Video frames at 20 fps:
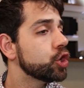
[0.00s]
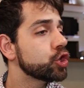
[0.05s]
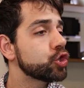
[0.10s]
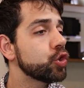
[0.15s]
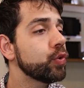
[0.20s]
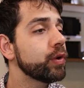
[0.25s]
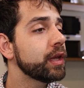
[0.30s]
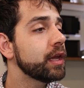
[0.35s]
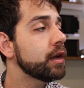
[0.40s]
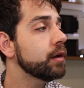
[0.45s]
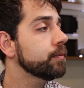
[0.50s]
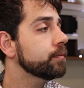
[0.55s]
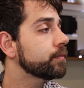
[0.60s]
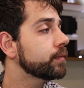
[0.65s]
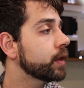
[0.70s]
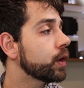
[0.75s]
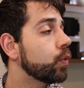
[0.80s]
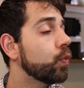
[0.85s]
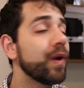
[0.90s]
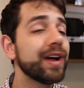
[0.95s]
So here,
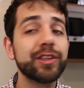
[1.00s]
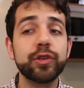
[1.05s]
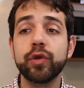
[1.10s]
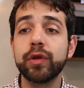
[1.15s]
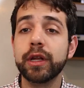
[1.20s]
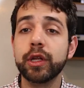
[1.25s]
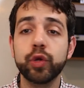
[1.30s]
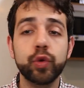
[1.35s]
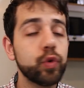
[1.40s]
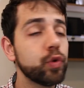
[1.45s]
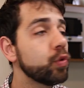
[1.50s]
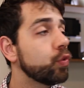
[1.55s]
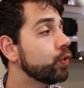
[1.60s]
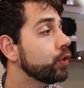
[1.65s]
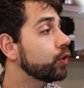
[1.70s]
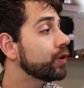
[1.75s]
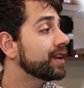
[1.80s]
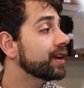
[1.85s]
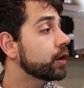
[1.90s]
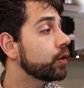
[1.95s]
what you're gonna do,
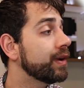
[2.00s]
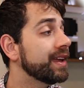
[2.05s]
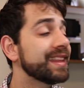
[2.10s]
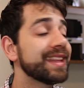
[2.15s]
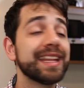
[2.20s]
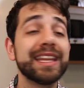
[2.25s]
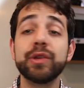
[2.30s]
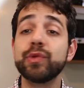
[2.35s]
we're gonna create